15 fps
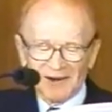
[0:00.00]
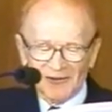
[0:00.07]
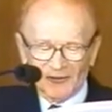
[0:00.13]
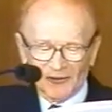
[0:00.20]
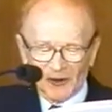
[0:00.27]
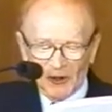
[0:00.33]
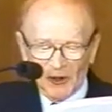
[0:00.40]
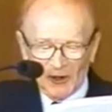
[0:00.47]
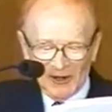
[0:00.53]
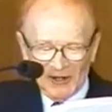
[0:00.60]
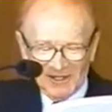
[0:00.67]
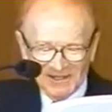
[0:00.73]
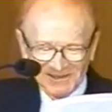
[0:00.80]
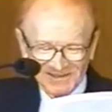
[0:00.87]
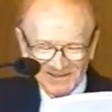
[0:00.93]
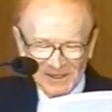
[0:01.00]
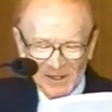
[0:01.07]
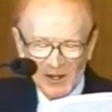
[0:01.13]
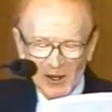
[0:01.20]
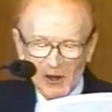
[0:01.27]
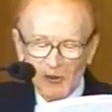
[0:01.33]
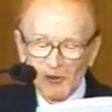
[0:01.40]
Milton walked
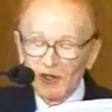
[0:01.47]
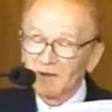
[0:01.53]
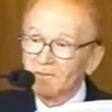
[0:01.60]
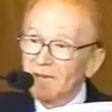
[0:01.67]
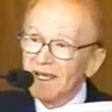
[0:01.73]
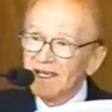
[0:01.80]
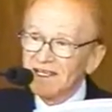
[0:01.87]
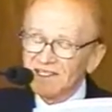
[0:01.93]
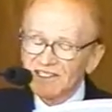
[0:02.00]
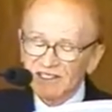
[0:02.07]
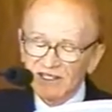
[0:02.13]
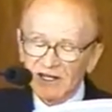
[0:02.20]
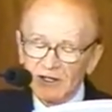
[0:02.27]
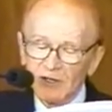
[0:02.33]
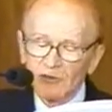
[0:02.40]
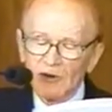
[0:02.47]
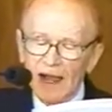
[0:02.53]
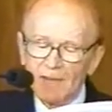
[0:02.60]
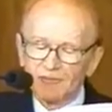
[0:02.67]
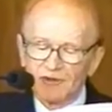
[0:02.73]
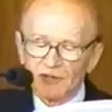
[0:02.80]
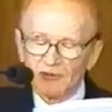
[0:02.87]
on the floor
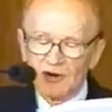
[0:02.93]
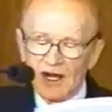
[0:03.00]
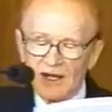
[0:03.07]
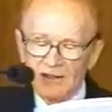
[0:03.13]
with me